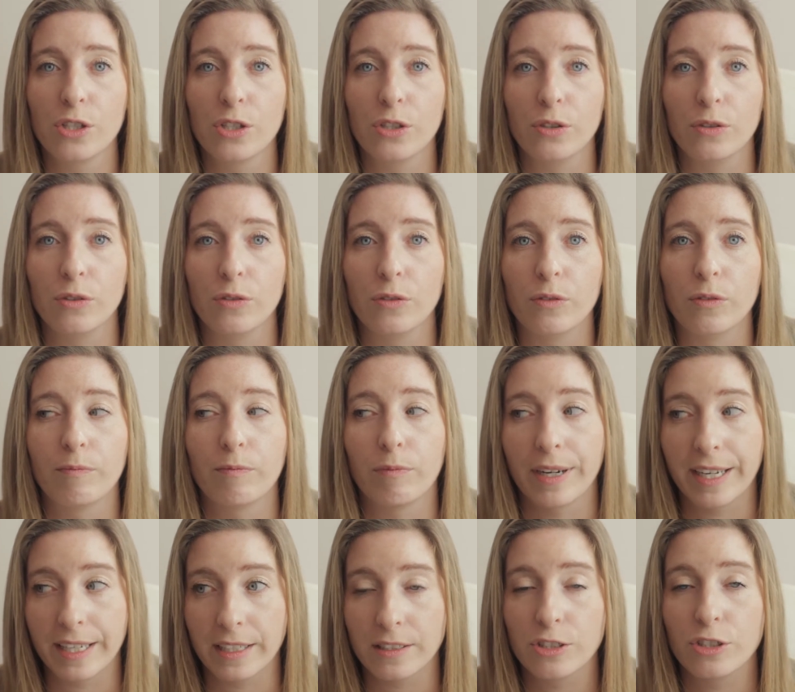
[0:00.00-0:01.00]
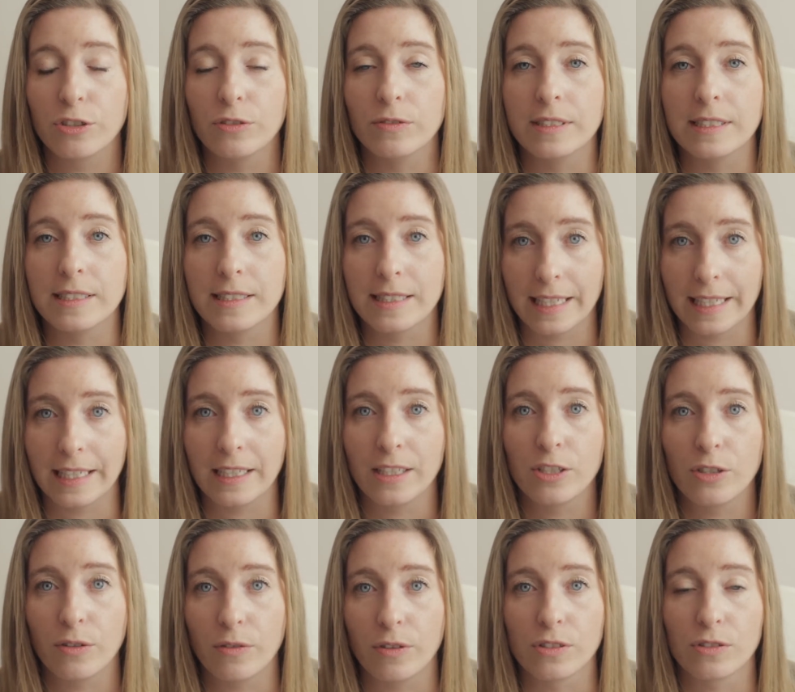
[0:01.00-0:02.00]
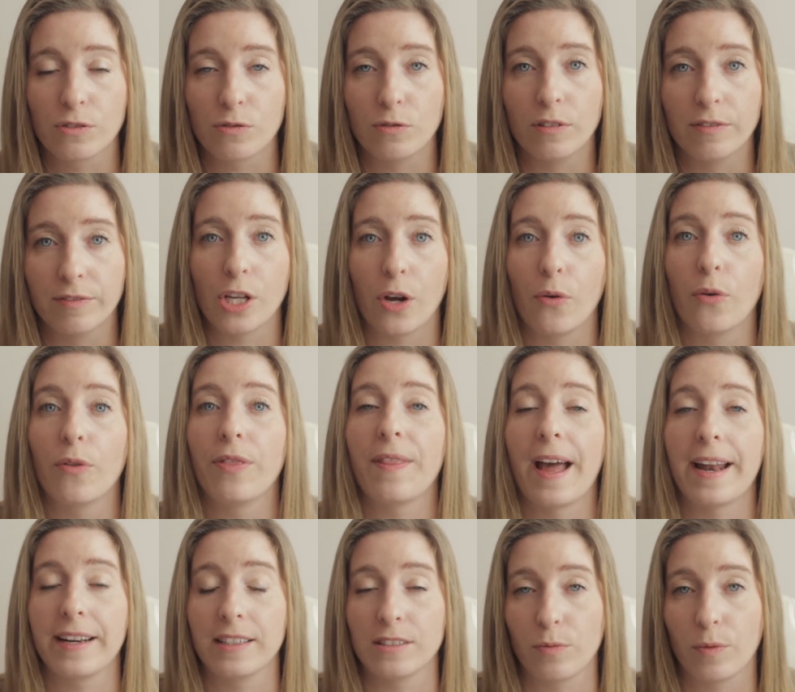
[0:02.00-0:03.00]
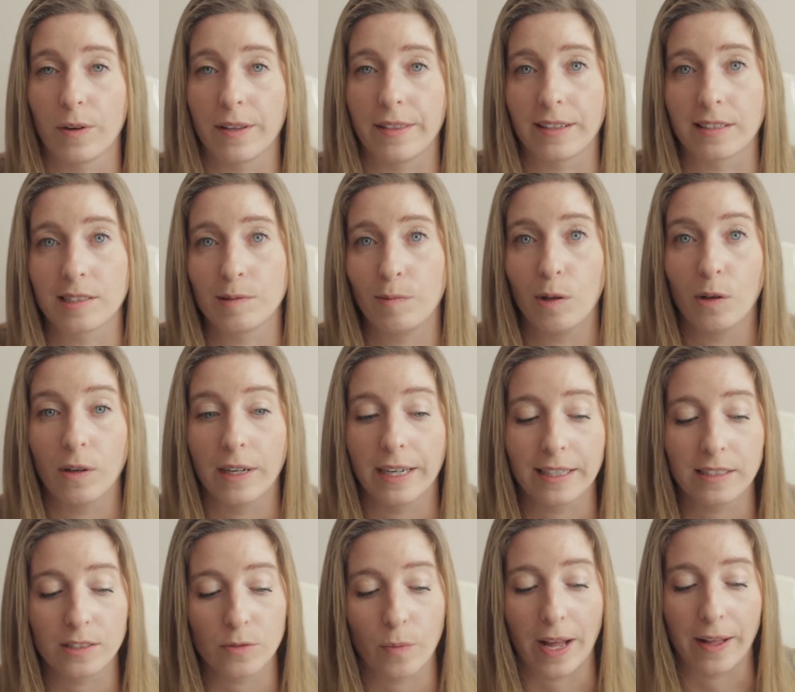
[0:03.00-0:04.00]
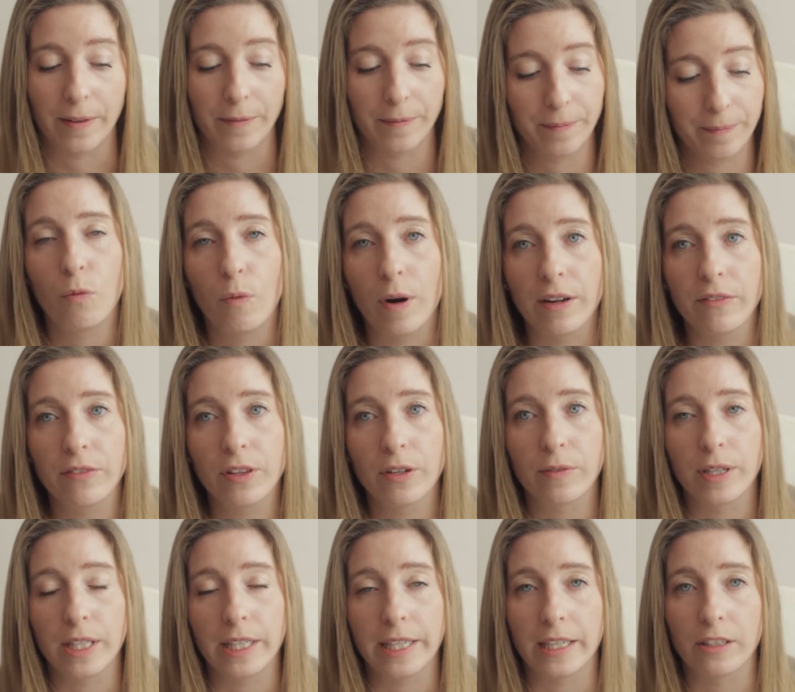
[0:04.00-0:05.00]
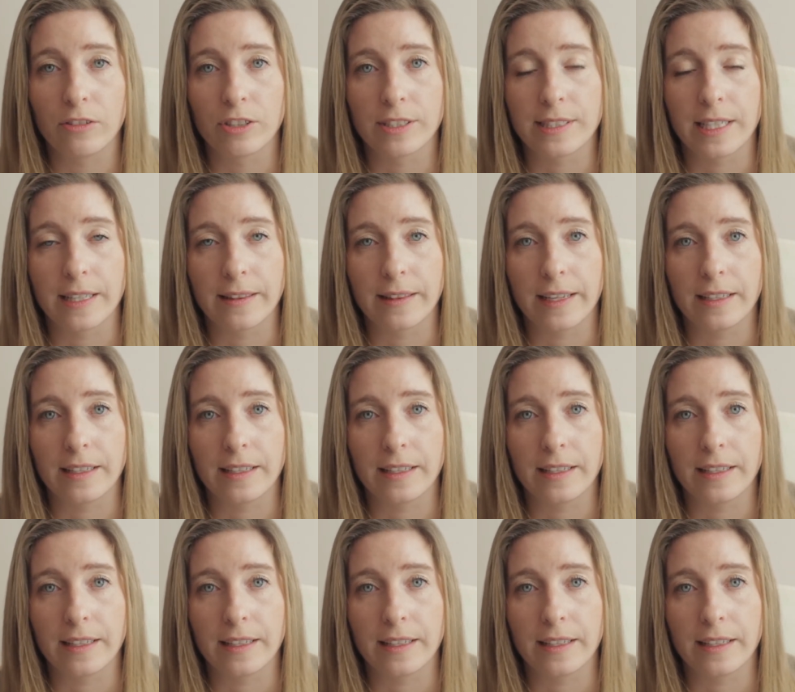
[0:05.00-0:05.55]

to bring students into the school. So that is worth exploring as well. One of the really interesting